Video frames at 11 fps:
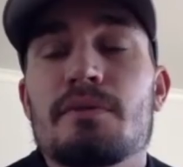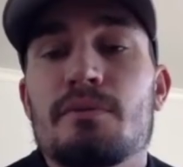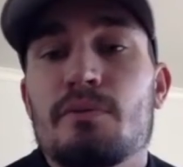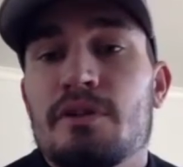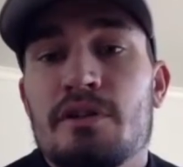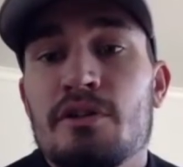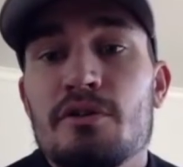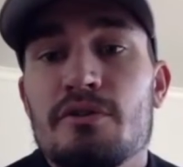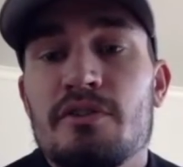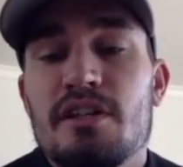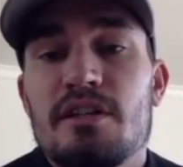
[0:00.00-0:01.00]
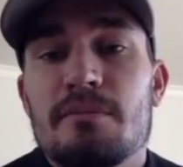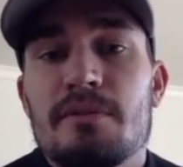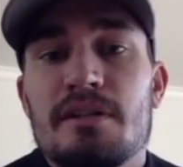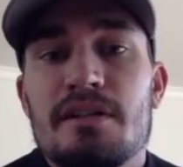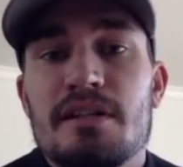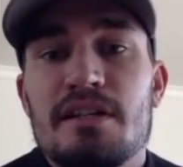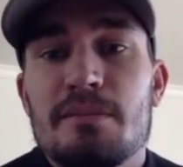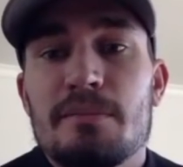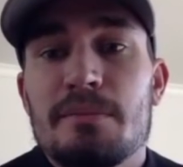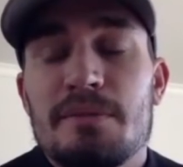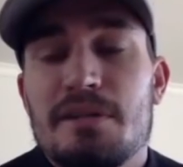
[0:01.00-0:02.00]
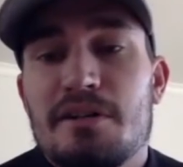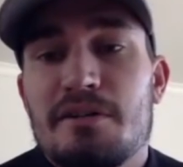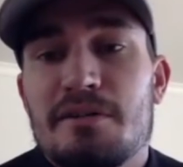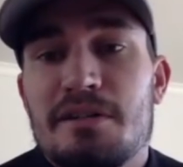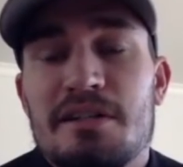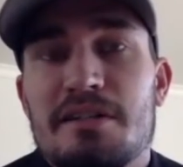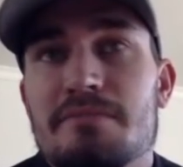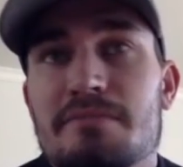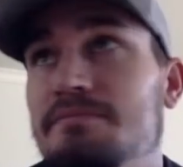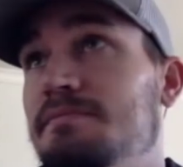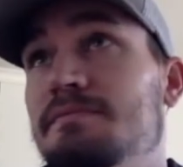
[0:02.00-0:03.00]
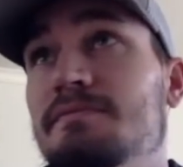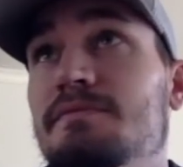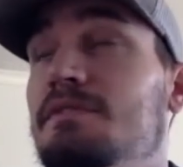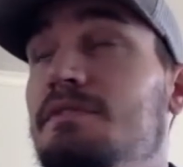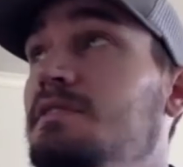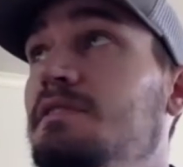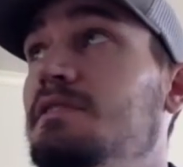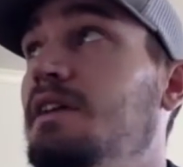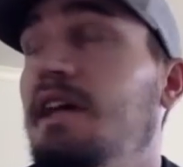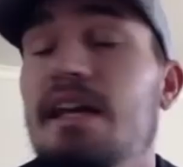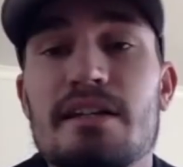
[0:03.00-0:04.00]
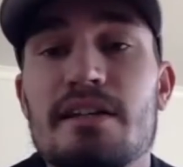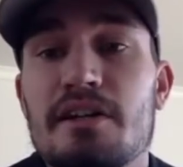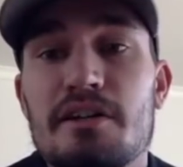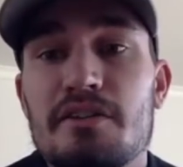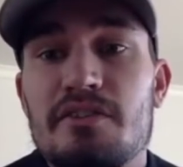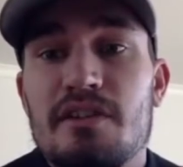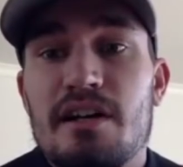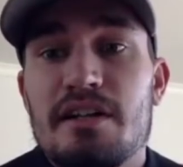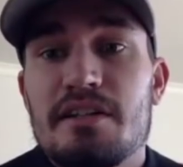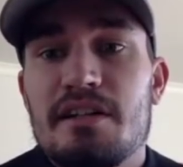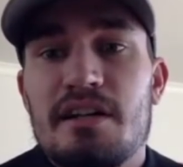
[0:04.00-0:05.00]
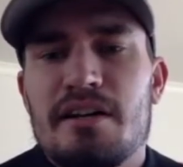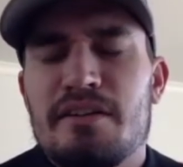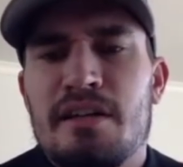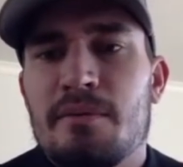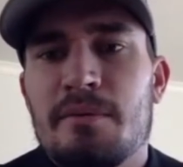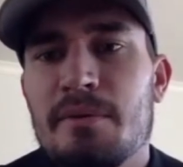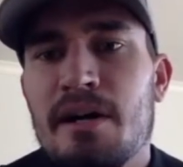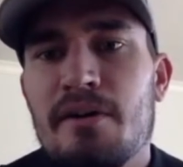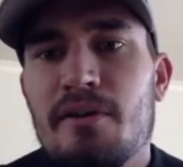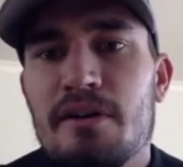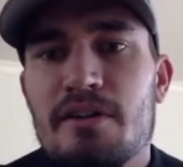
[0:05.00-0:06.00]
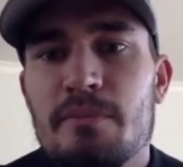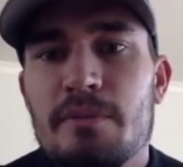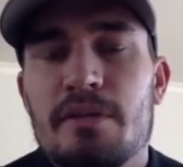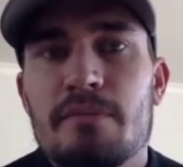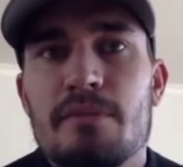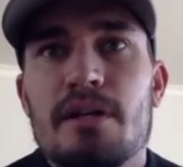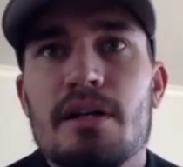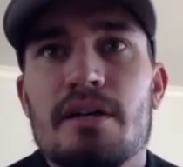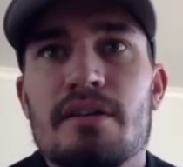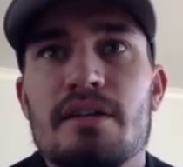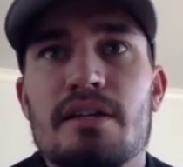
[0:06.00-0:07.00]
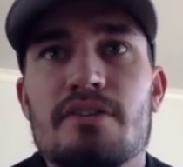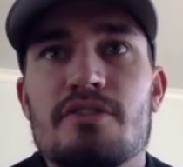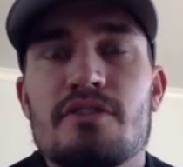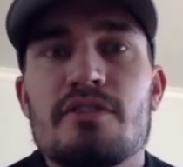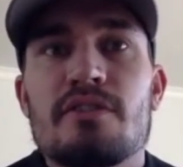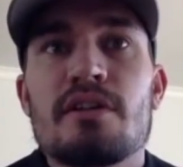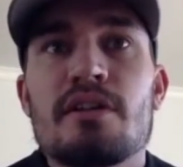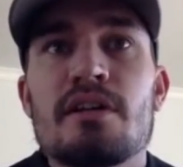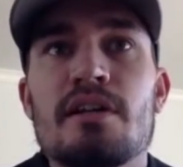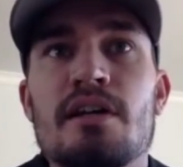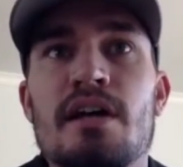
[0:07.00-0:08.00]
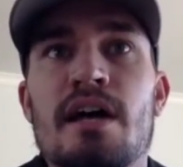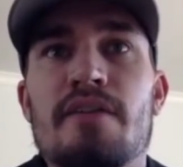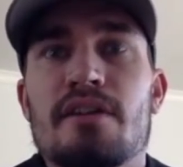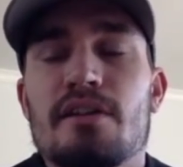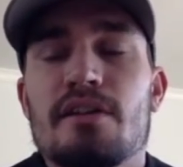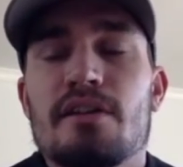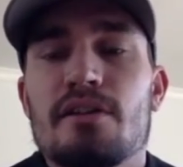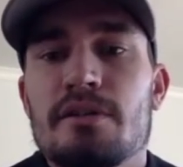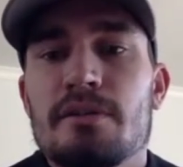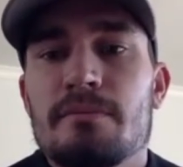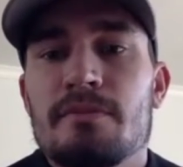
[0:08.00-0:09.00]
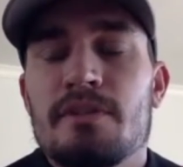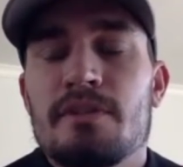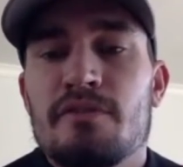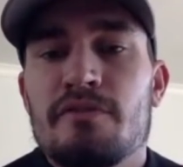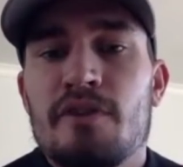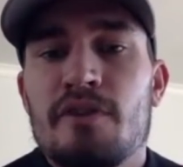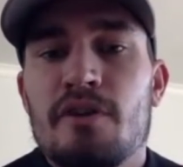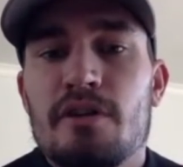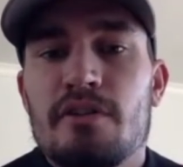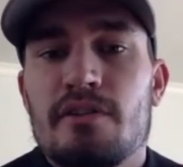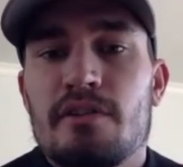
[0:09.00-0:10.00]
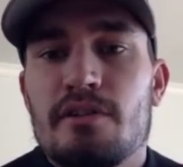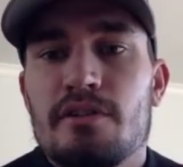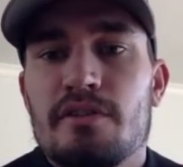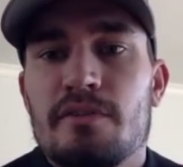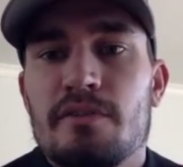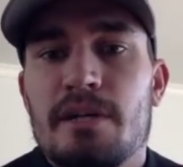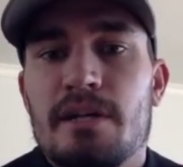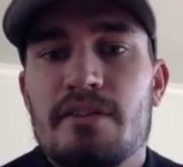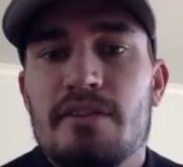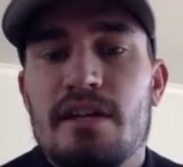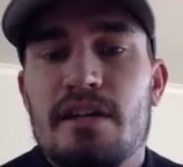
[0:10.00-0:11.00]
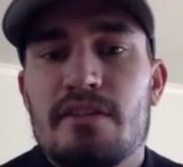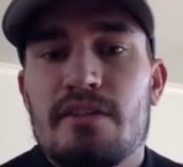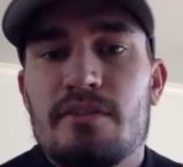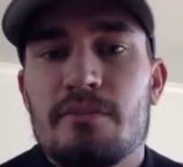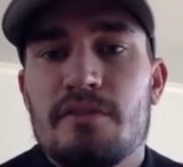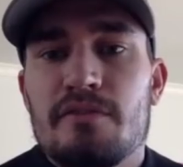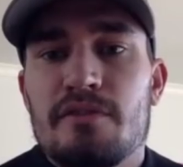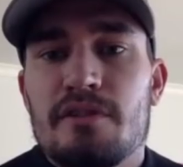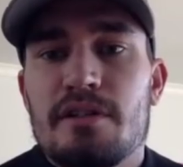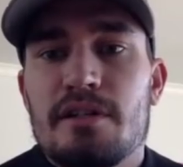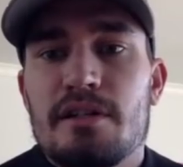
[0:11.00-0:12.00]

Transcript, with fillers: with a new team in 8 years, 9 years, I can't remember how long it's been, but I think just having a little different focus and a little different mindset and some different